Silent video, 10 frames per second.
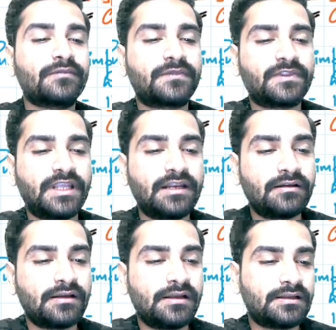
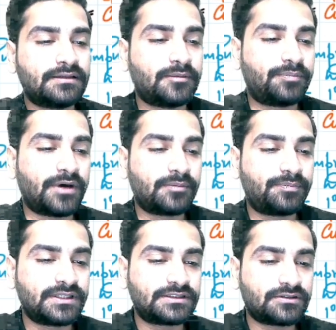Then the
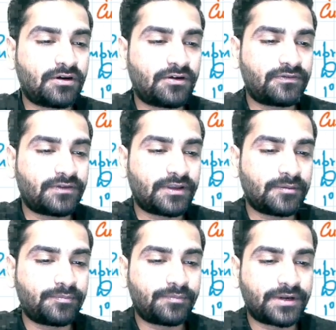purpose of
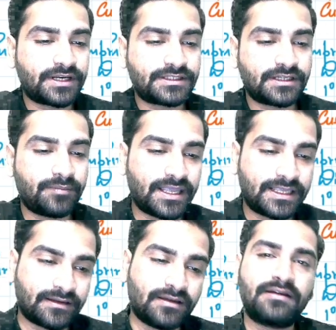impression making.